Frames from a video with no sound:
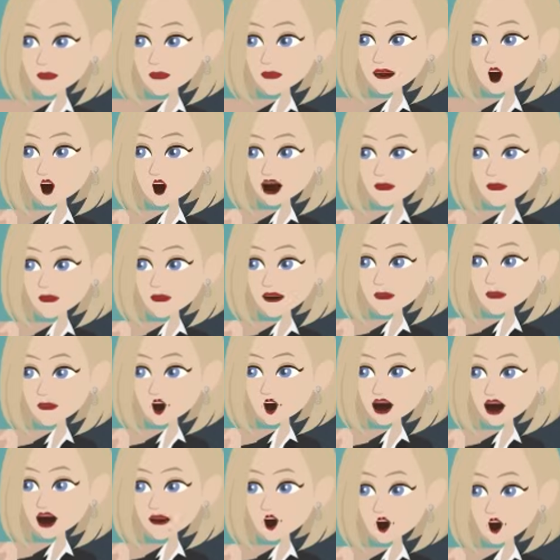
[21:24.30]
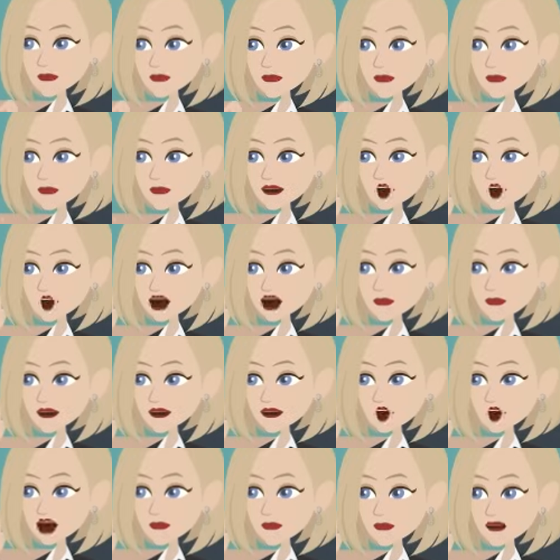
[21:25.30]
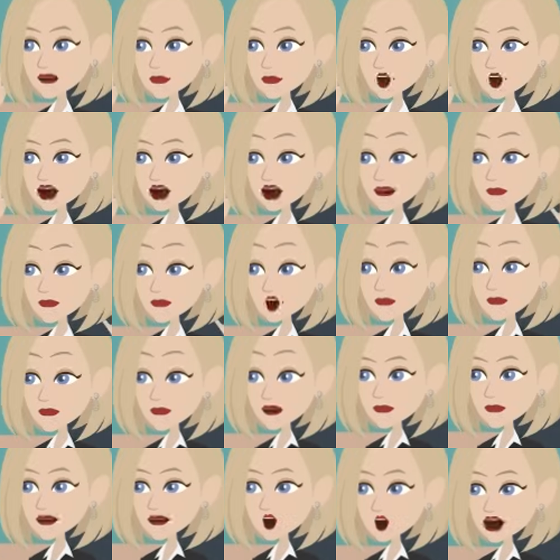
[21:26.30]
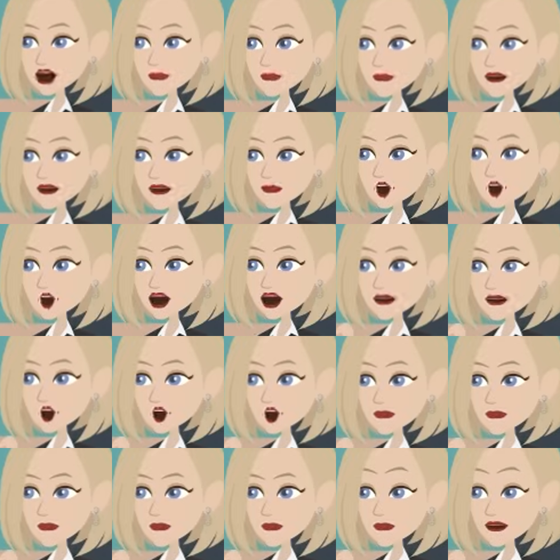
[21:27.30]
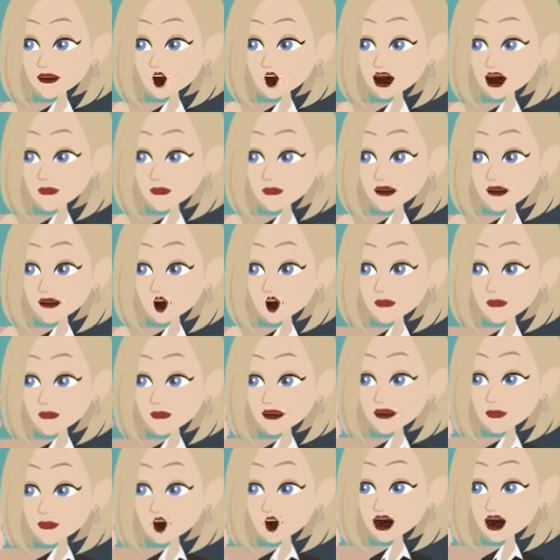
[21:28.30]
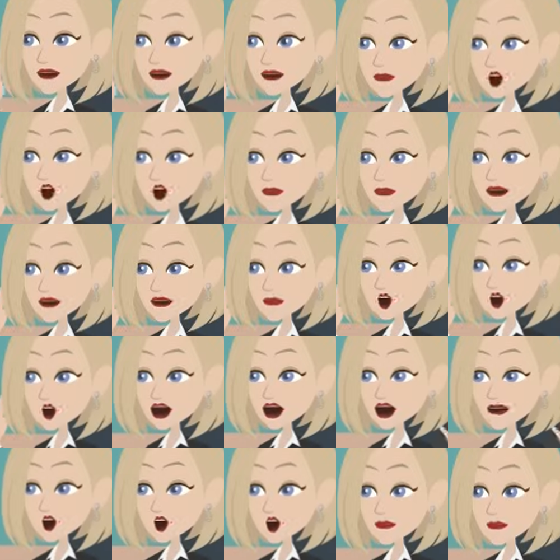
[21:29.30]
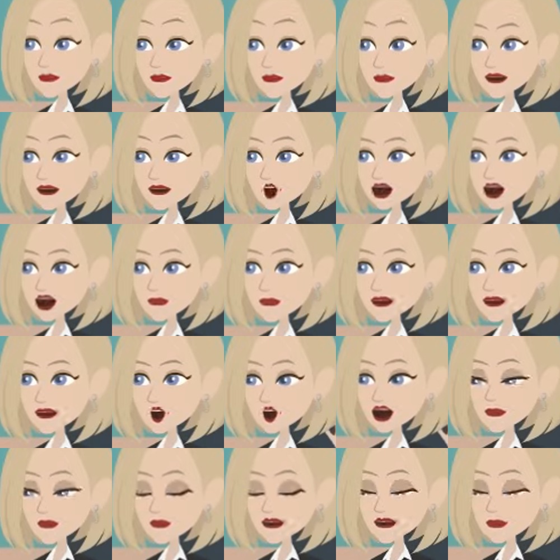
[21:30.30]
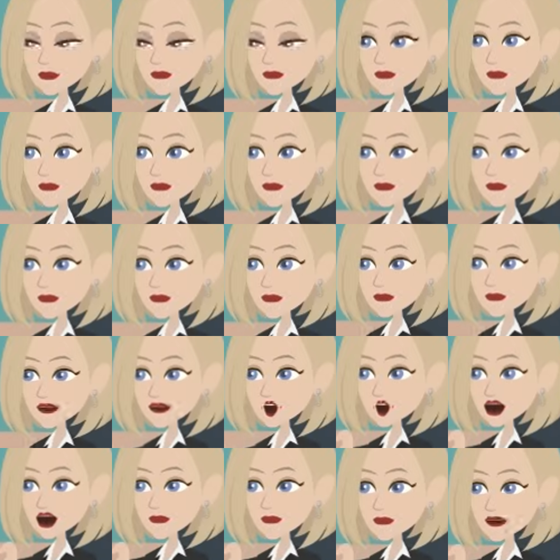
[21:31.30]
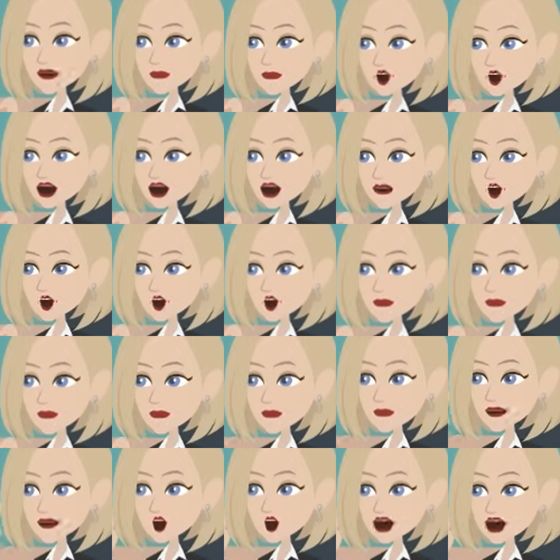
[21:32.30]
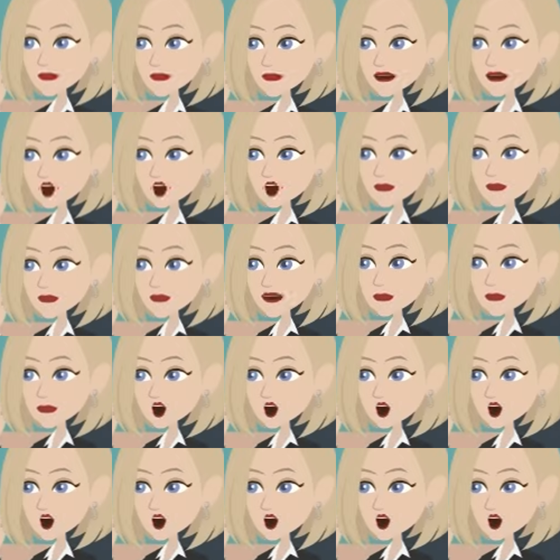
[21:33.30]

If you follow these steps and practice consistently every day, your speaking and writing will become much clearer, more accurate, and more confident.